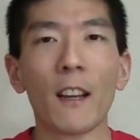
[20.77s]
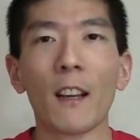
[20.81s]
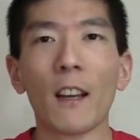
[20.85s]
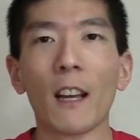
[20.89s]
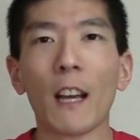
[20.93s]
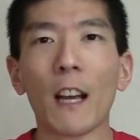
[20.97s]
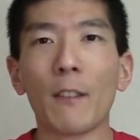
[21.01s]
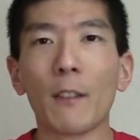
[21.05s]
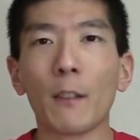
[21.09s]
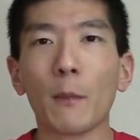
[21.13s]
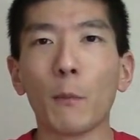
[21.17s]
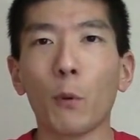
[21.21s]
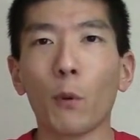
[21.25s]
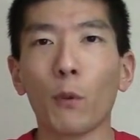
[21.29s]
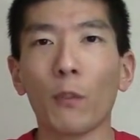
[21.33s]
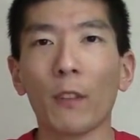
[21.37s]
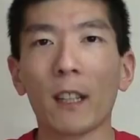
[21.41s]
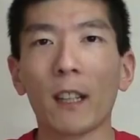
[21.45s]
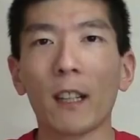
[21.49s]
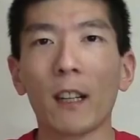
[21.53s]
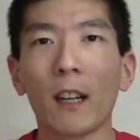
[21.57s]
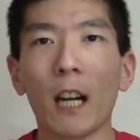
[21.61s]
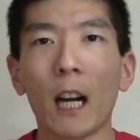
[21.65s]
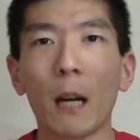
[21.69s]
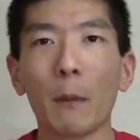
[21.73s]
having more of the
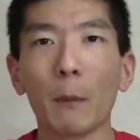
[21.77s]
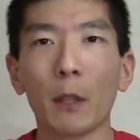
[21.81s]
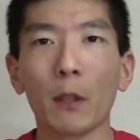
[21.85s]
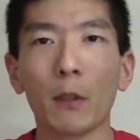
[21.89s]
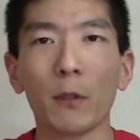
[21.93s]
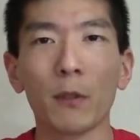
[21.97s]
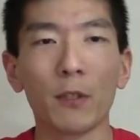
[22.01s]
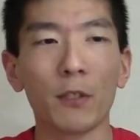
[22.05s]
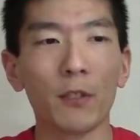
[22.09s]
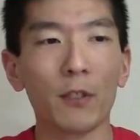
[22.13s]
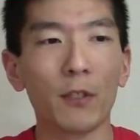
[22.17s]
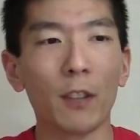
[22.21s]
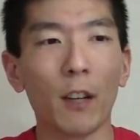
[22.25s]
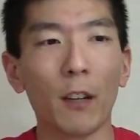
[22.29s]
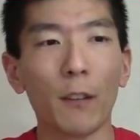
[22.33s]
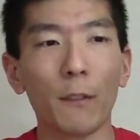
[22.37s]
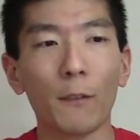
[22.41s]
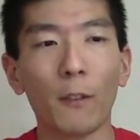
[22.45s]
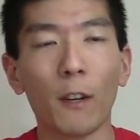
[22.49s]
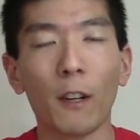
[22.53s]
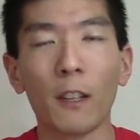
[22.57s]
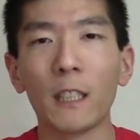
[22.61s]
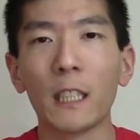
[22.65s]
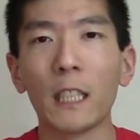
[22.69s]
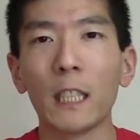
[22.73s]
comical
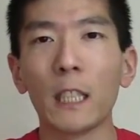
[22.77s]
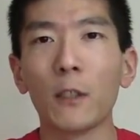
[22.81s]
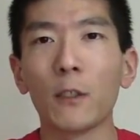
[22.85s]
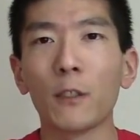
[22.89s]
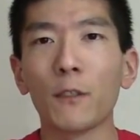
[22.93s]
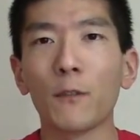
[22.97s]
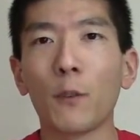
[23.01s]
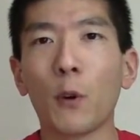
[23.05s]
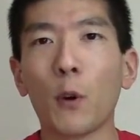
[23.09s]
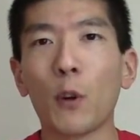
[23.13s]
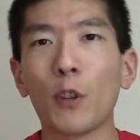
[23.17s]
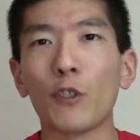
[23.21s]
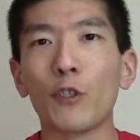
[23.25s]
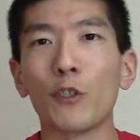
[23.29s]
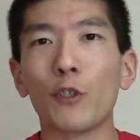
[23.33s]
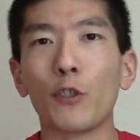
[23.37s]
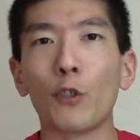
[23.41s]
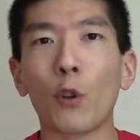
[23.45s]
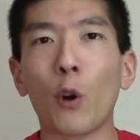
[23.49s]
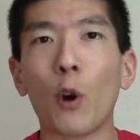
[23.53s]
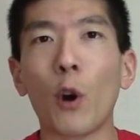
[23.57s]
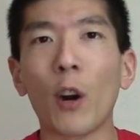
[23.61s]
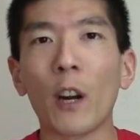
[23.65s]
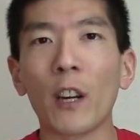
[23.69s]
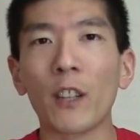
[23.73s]
stuff on here as far as
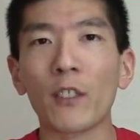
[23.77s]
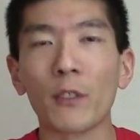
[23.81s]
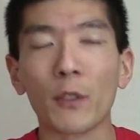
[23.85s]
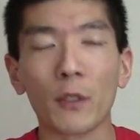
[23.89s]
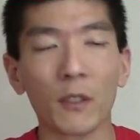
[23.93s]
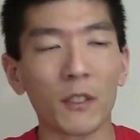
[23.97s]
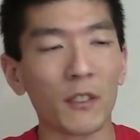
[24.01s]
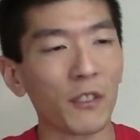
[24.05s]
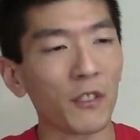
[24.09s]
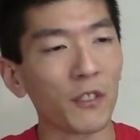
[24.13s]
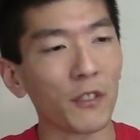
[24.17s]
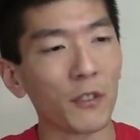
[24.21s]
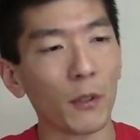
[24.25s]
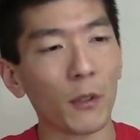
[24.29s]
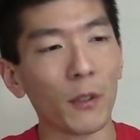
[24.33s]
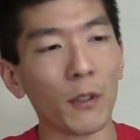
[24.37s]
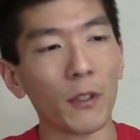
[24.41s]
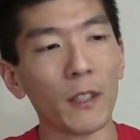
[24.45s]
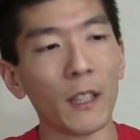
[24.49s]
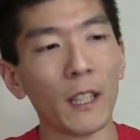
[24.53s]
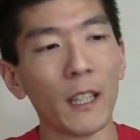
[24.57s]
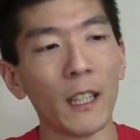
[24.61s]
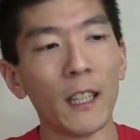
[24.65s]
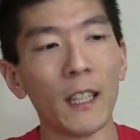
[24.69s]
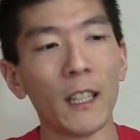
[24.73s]
drawings are
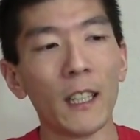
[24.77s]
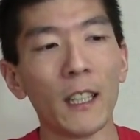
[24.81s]
concerned.